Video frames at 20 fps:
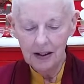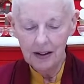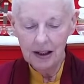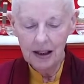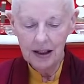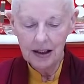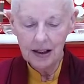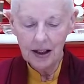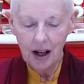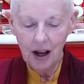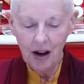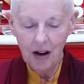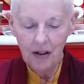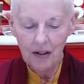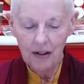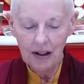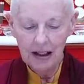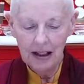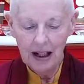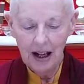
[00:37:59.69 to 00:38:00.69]
there's
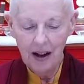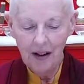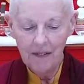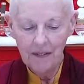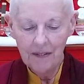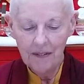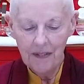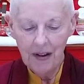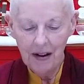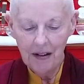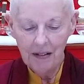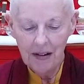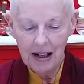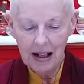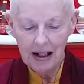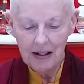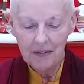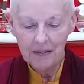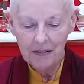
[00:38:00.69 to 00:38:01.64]
only a very,